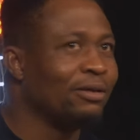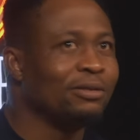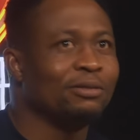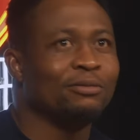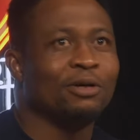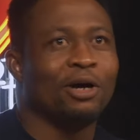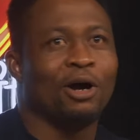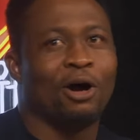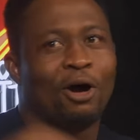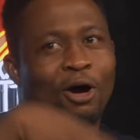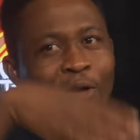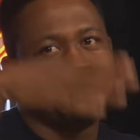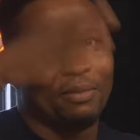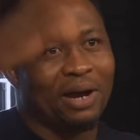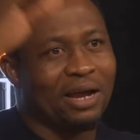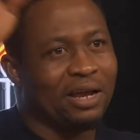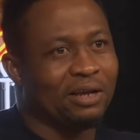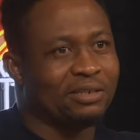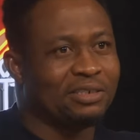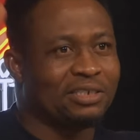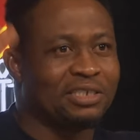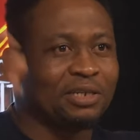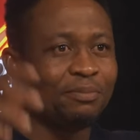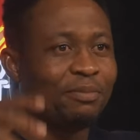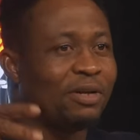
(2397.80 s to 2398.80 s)
all my
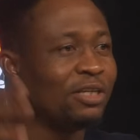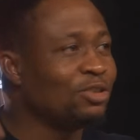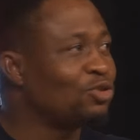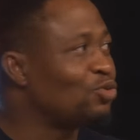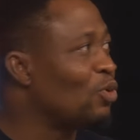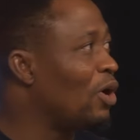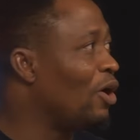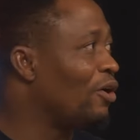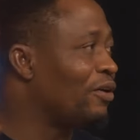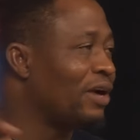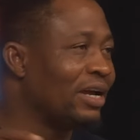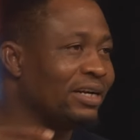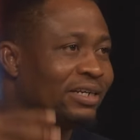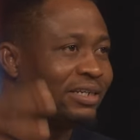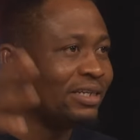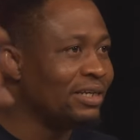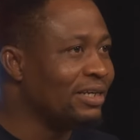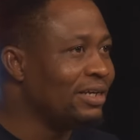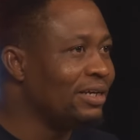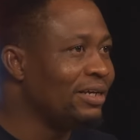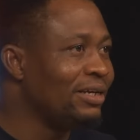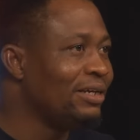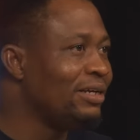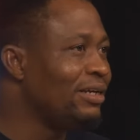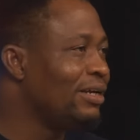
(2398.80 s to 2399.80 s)
siblings were
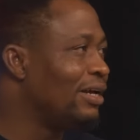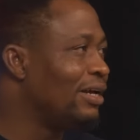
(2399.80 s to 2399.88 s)
already